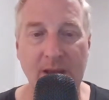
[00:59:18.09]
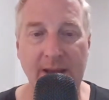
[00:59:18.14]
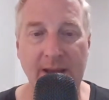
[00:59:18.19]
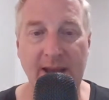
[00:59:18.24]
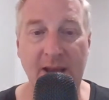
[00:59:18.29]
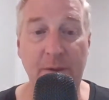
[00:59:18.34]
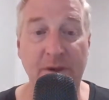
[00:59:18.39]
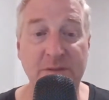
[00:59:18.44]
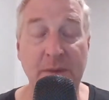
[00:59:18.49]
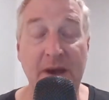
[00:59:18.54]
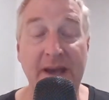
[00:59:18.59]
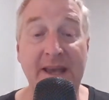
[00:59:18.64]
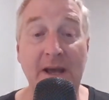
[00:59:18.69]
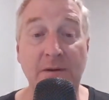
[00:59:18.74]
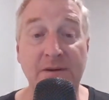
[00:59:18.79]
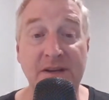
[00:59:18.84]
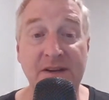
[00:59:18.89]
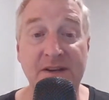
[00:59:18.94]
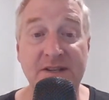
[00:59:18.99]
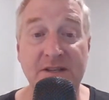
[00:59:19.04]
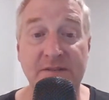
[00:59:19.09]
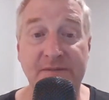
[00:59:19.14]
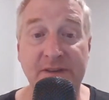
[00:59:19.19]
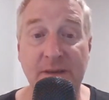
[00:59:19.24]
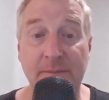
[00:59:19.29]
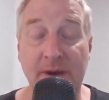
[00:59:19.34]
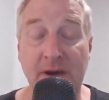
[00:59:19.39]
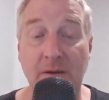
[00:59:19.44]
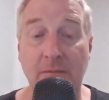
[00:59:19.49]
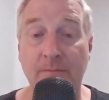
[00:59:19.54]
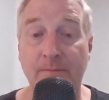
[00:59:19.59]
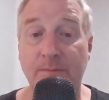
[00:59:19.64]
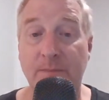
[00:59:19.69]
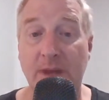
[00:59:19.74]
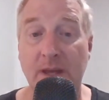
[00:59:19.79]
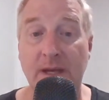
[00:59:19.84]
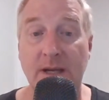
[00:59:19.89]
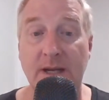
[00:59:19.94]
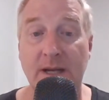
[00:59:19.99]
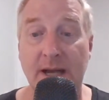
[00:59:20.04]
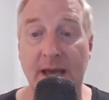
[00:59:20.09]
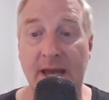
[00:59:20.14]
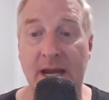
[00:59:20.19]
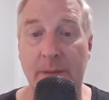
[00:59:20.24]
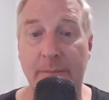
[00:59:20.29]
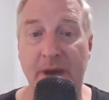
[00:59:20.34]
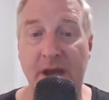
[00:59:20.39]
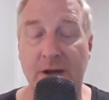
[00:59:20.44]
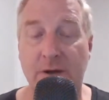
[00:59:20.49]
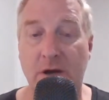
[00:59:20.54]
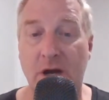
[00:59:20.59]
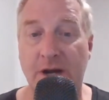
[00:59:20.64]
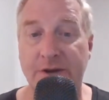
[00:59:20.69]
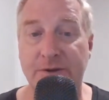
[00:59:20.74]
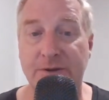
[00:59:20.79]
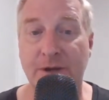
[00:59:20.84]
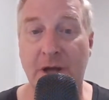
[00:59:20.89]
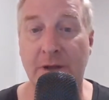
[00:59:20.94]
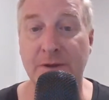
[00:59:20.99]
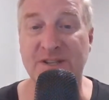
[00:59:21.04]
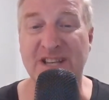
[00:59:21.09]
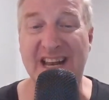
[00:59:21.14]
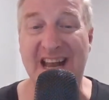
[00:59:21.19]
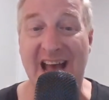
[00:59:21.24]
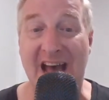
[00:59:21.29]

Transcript: Anyways, my accountant is a female, and I pay her a hundred dollars an